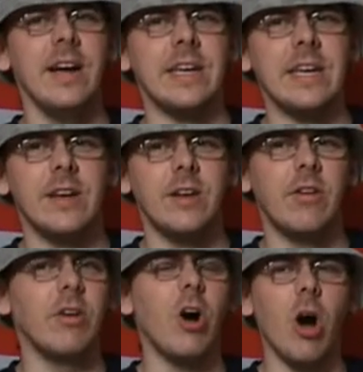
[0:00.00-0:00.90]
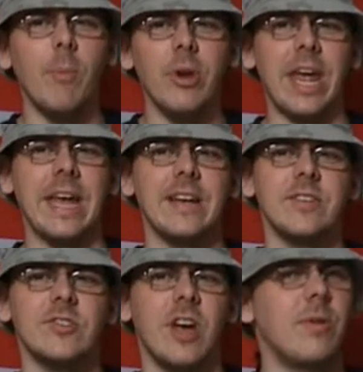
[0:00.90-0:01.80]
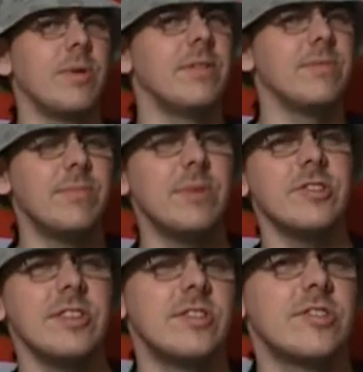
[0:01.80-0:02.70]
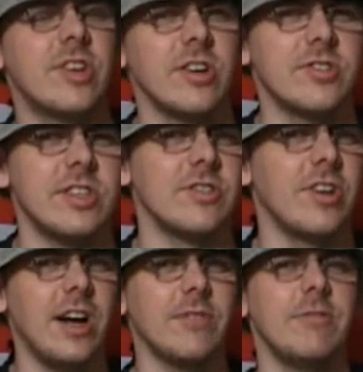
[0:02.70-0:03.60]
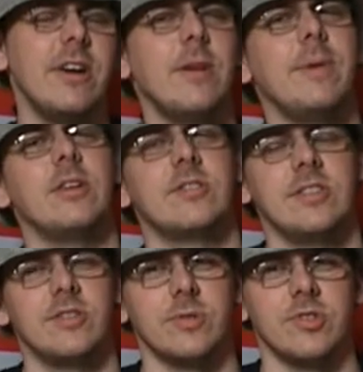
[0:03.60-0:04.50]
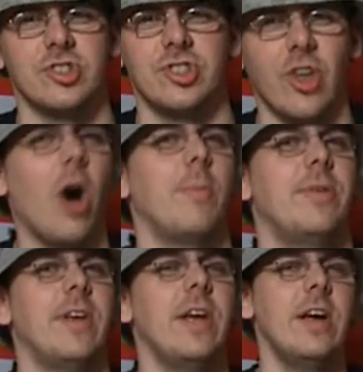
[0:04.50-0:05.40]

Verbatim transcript: they? And earn a lot of money. So, personally, it's disgusting, so that'd really be looked into and stopped.